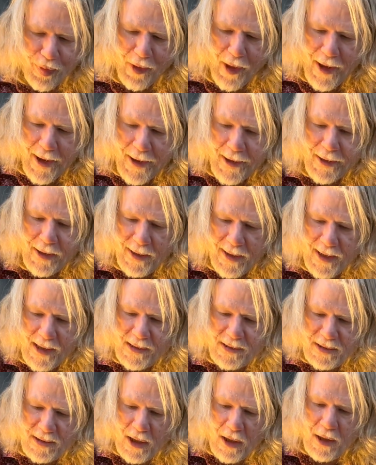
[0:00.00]
And
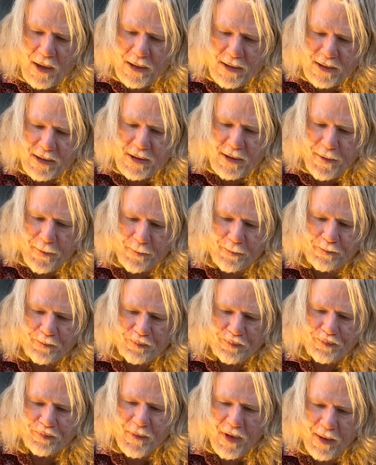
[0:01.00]
dance songs
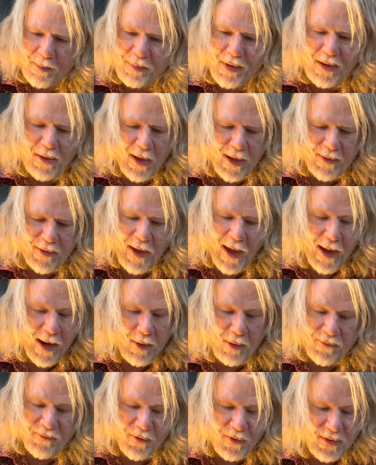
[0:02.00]
can be like
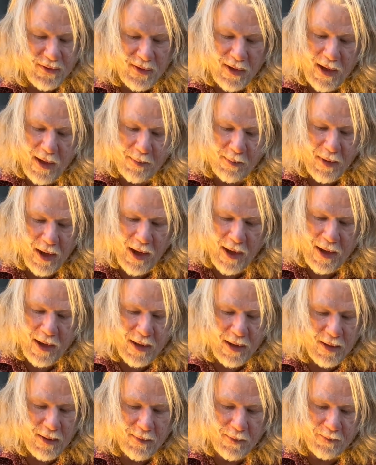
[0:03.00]
that. The first time
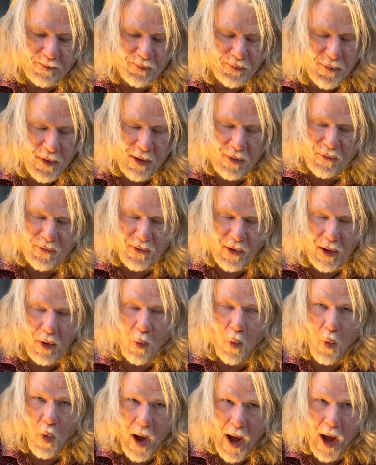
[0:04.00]
it was like,
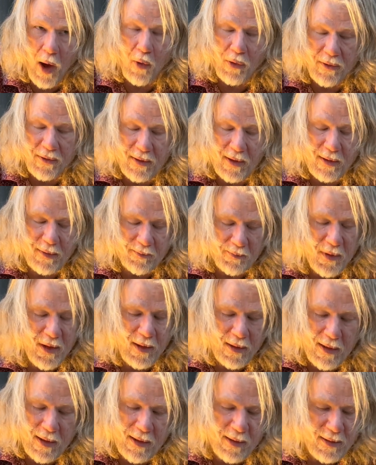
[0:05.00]
wow,
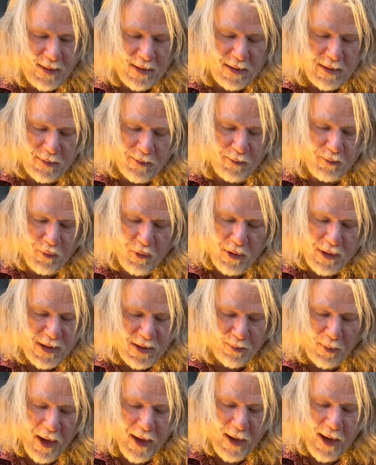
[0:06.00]
it's really
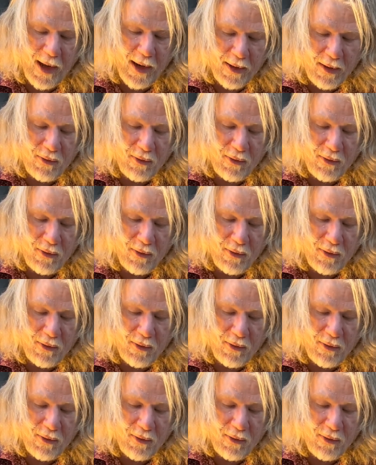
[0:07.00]
spot on.